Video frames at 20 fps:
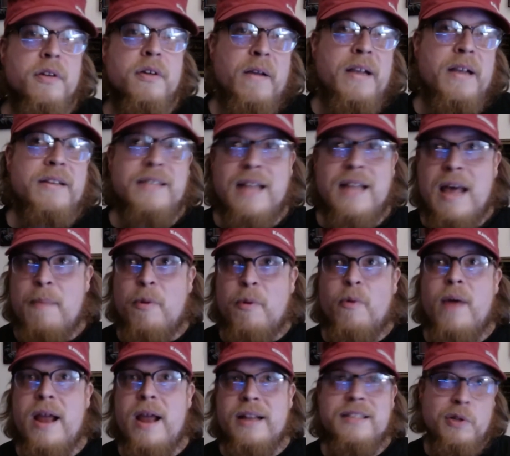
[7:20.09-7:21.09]
Here's an
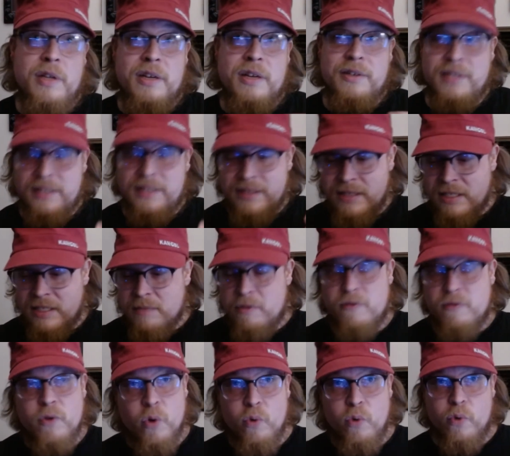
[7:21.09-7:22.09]
apparatus, here's a system
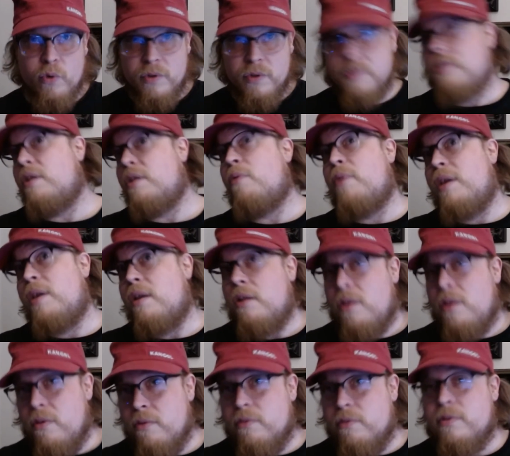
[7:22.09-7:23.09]
of tools that we can
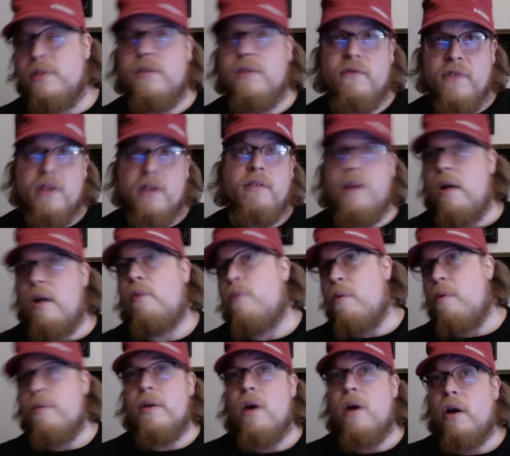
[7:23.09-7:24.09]
use to figure out
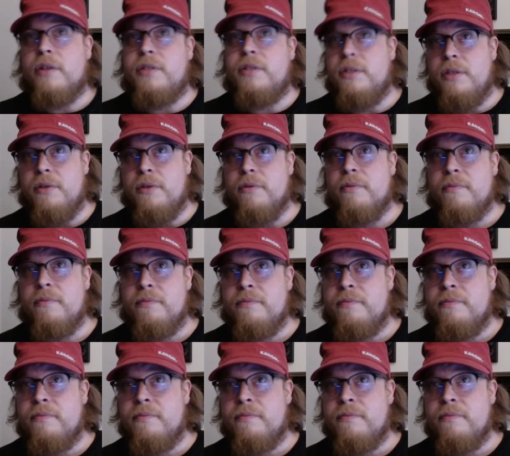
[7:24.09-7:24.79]
what we ought to do.